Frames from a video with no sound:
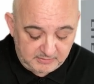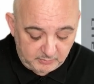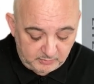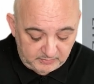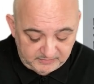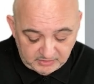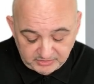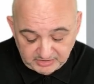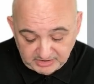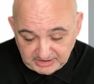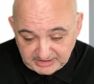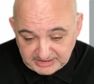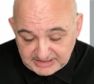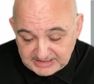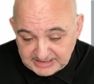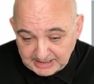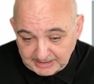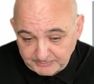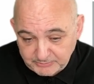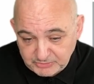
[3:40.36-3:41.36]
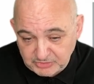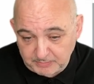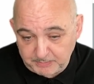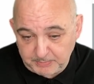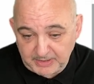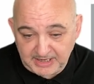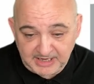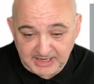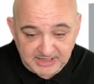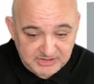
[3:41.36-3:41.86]
We've got the lead capture
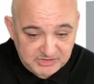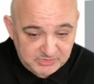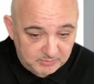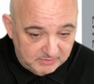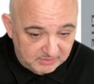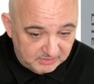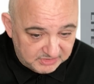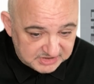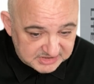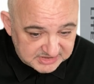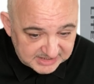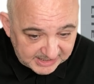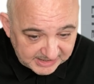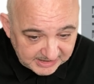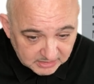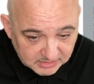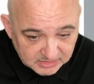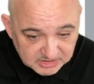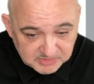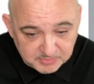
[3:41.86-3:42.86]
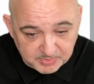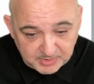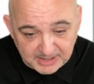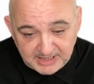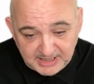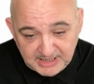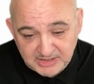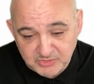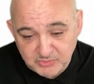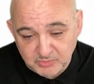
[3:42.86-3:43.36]
page, we've got the sales
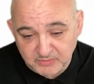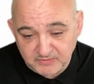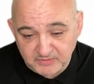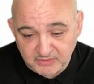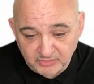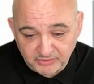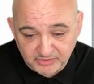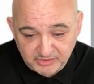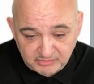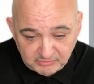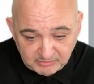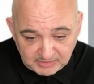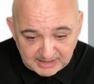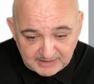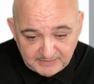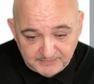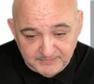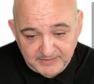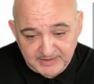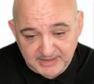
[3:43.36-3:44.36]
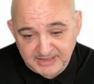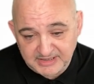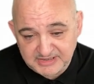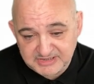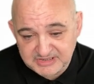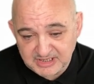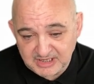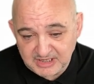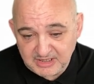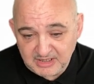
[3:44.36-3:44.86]
page, we've got the
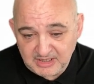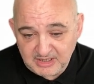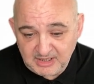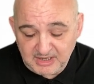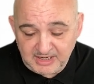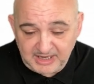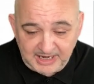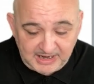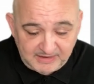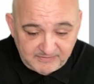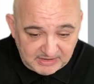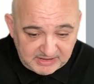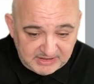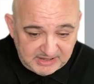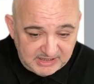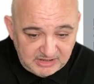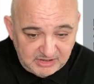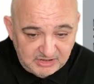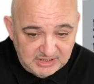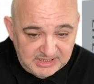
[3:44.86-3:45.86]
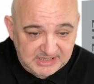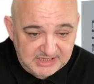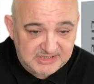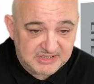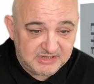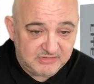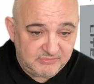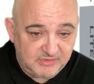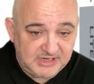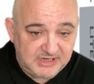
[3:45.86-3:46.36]
graphics, everything you need
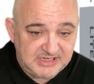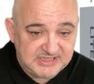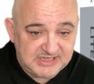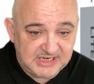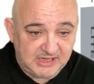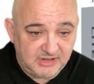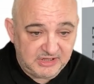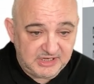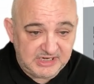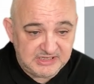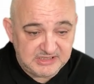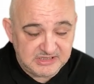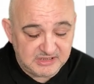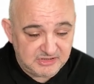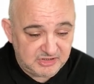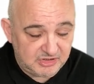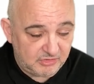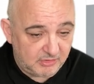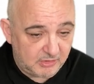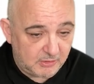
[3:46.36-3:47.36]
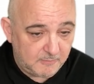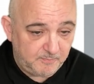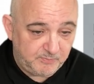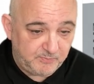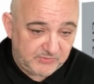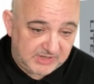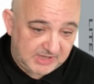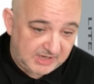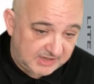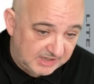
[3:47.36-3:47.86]
to resell these as your
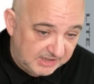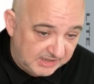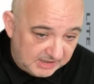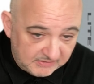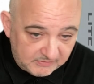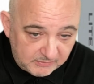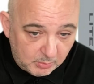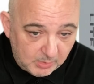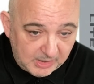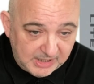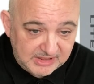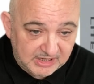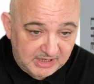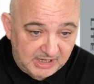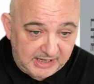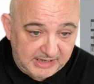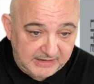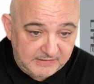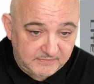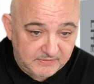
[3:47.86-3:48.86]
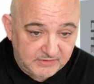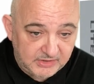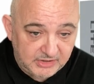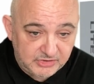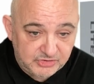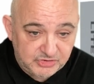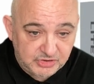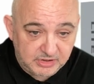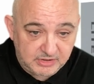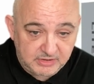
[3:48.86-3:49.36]
own. You can give away the light
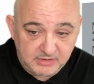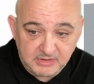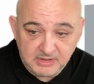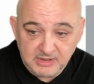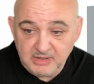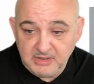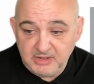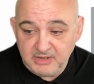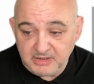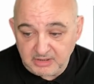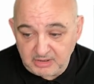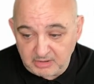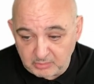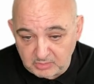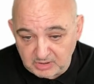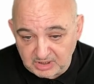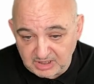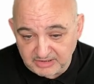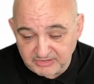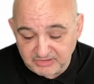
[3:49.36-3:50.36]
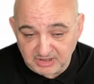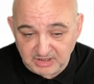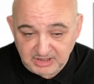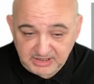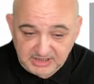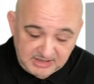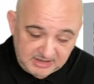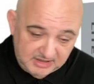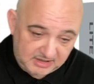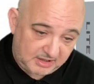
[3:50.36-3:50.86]
version, collect the
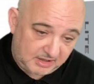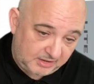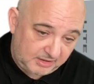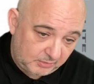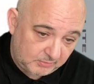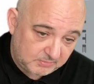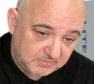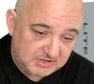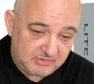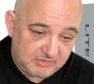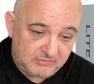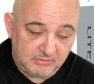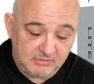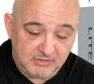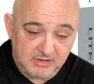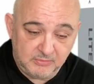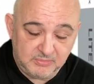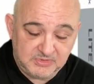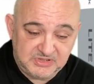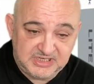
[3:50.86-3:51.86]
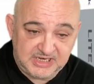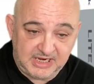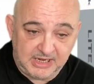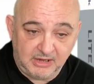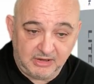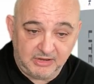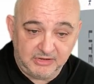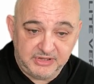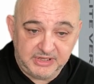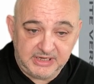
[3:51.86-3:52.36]
lead and
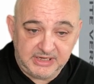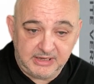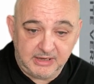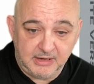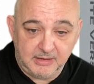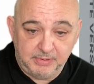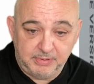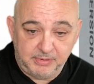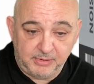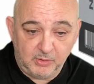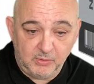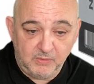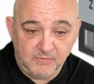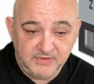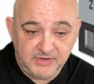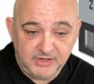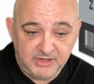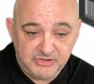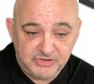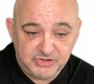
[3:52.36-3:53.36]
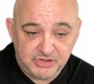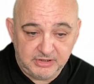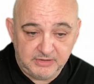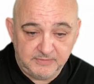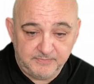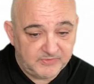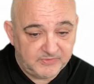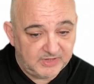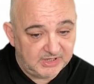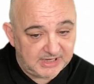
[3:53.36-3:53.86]
upsell the pro version.
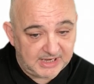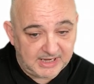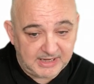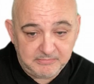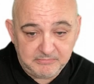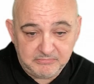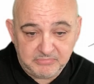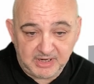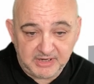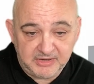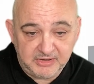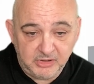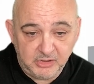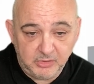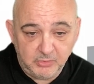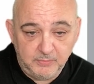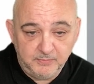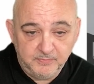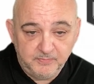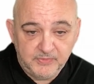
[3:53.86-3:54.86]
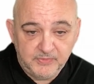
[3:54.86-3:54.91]
Again, brand new.